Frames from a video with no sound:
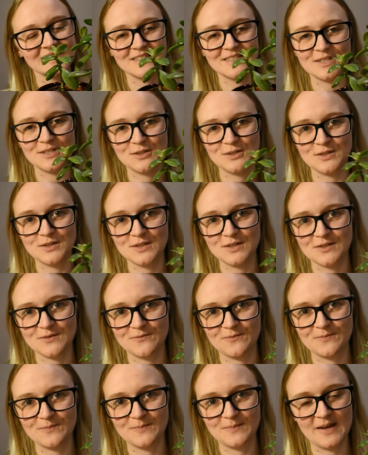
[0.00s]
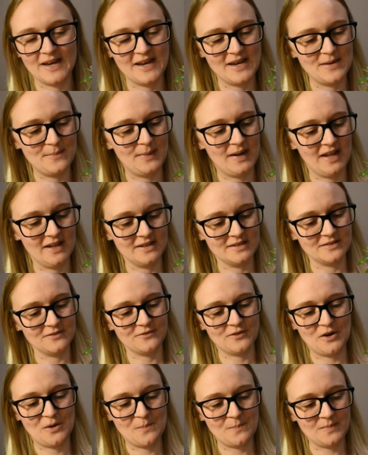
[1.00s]
It's another
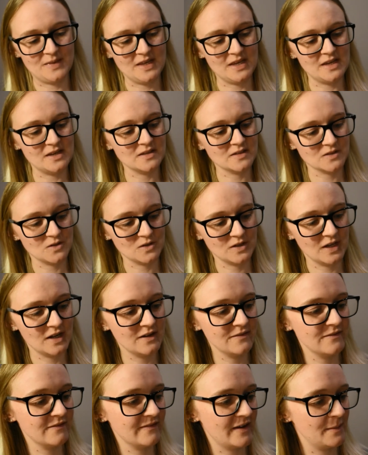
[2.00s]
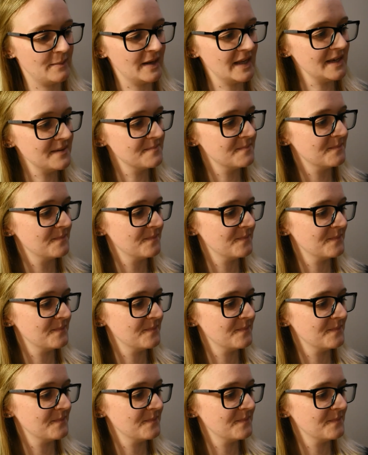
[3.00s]
plant from the succulent family.